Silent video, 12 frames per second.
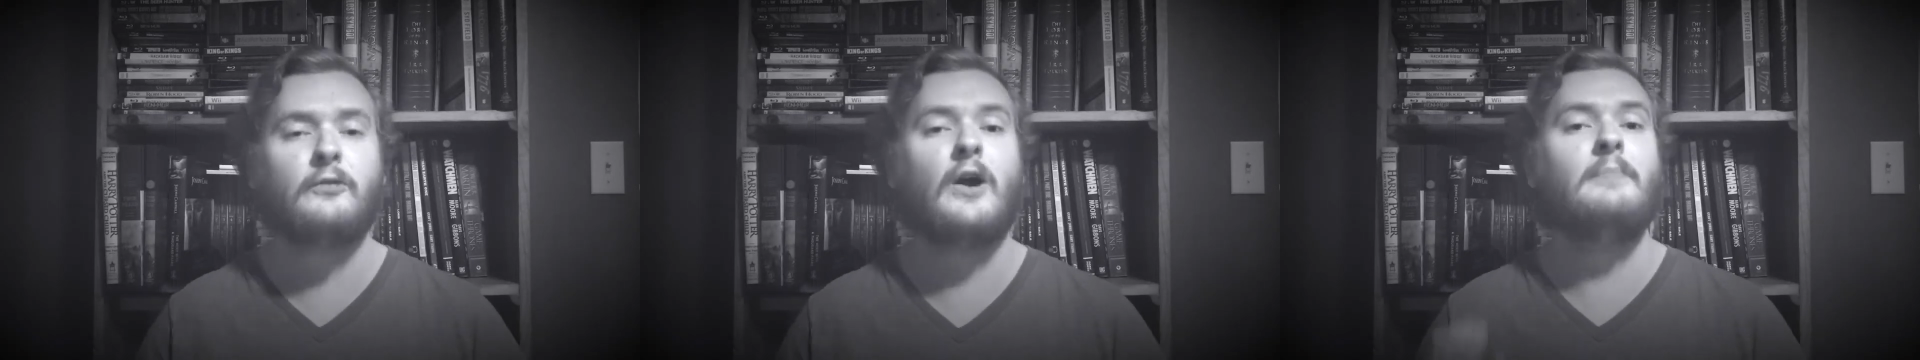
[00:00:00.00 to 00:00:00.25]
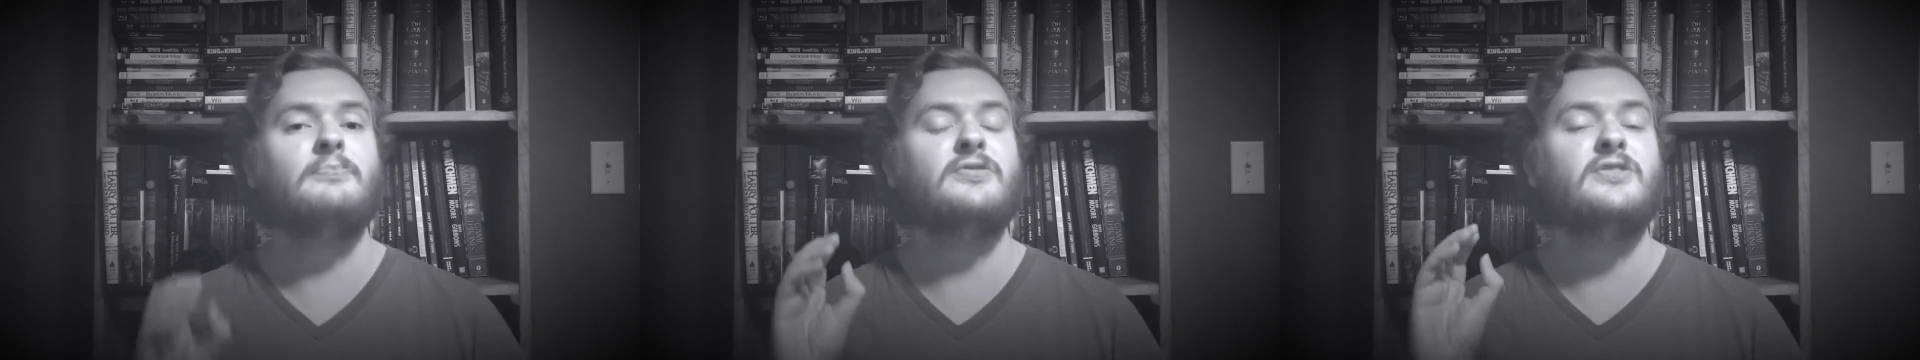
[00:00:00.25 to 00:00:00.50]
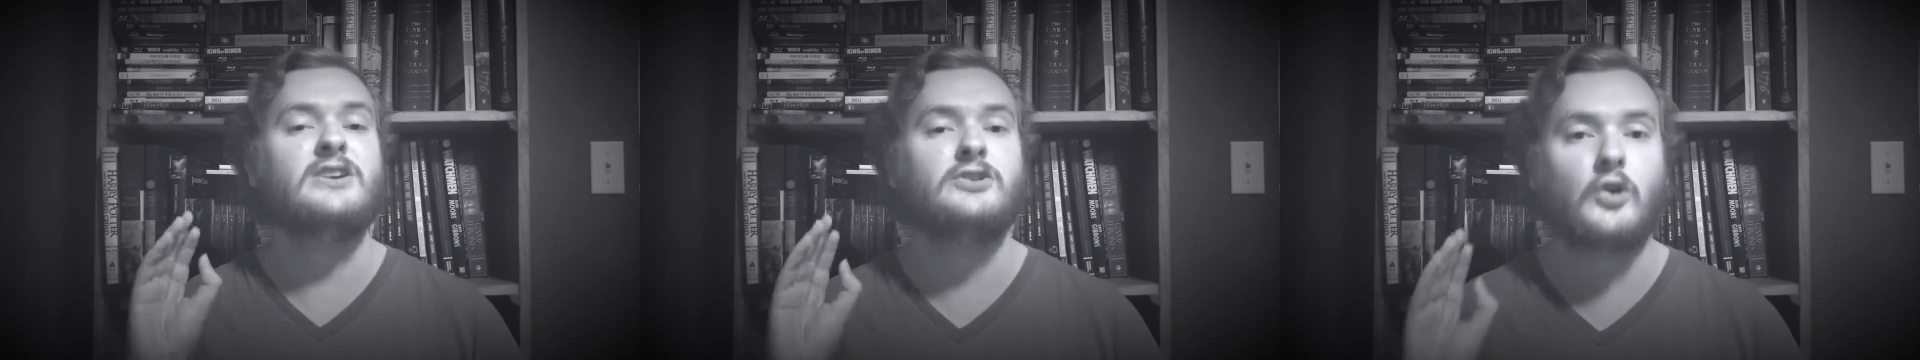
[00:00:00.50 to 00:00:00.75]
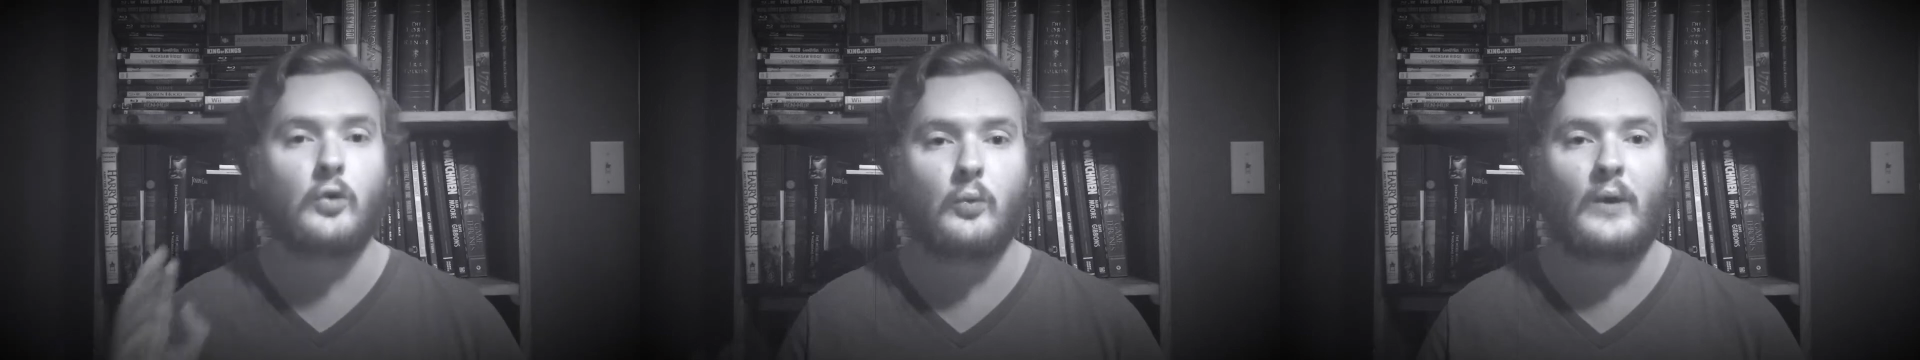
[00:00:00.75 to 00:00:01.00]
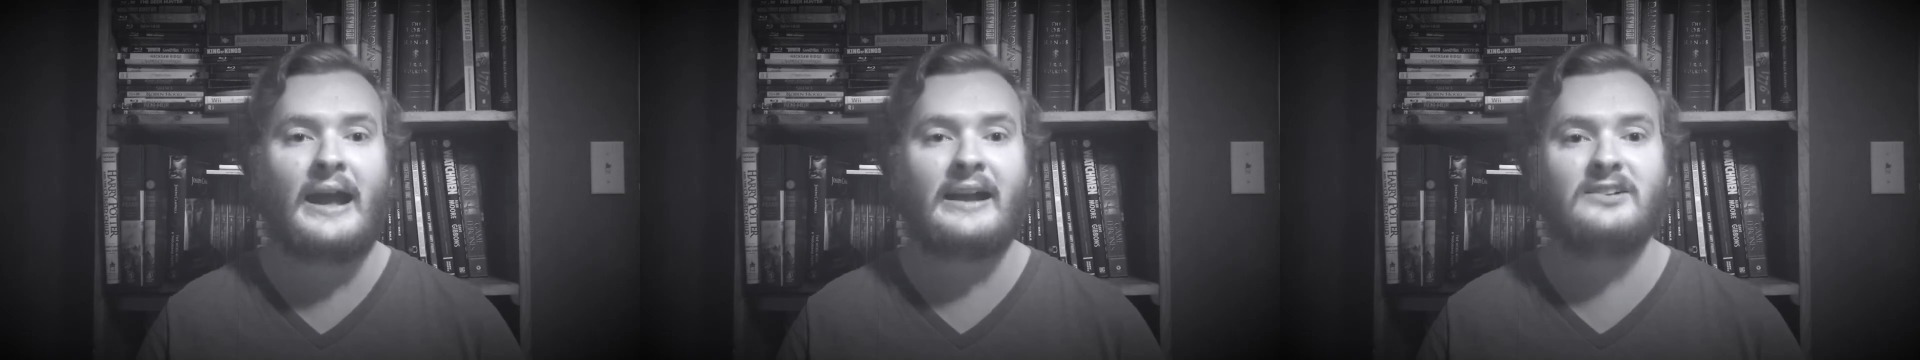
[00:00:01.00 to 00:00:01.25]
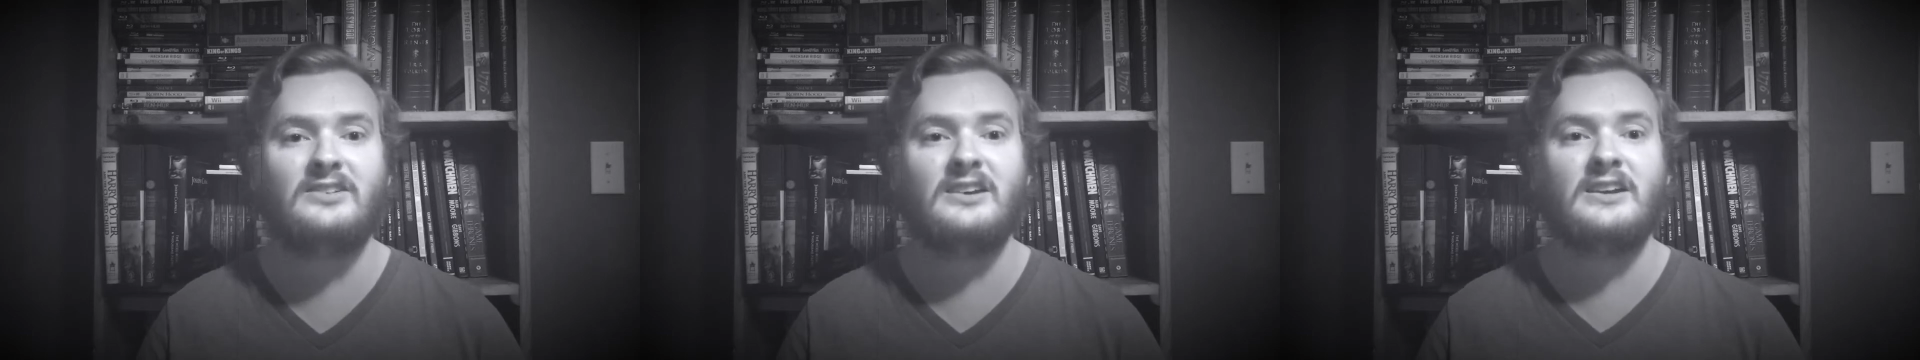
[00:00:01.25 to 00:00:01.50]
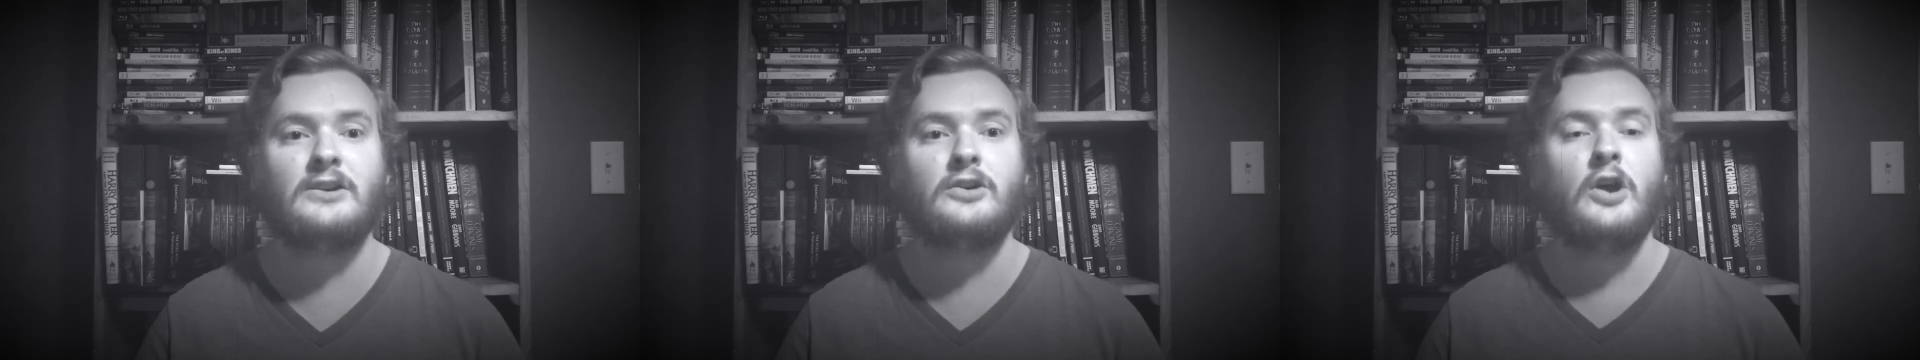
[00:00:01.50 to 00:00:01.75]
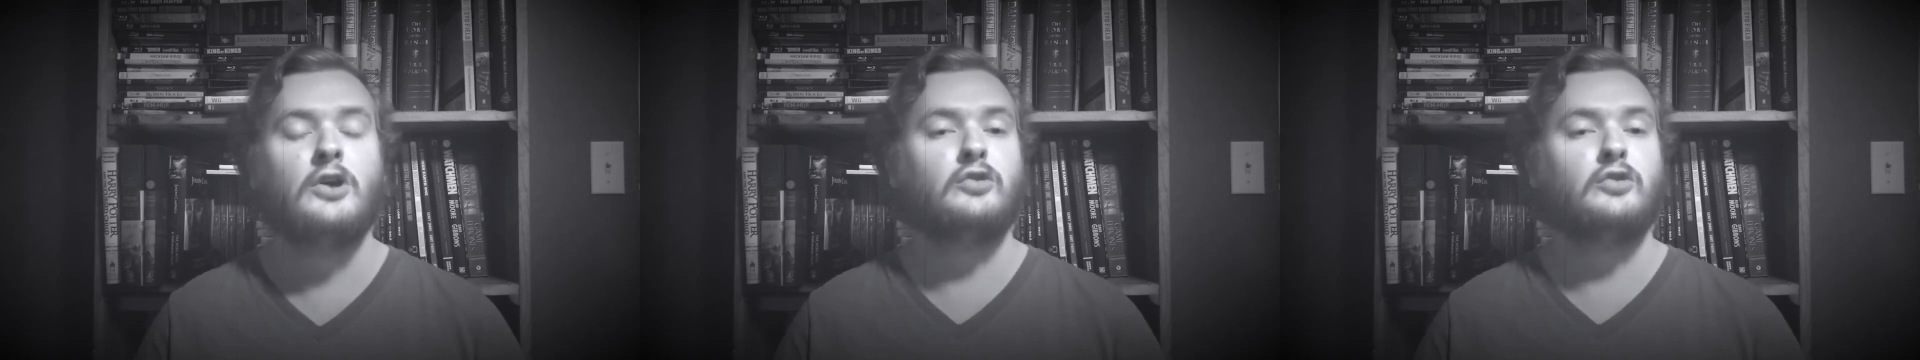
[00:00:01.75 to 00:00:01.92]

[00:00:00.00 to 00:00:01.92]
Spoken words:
from the directing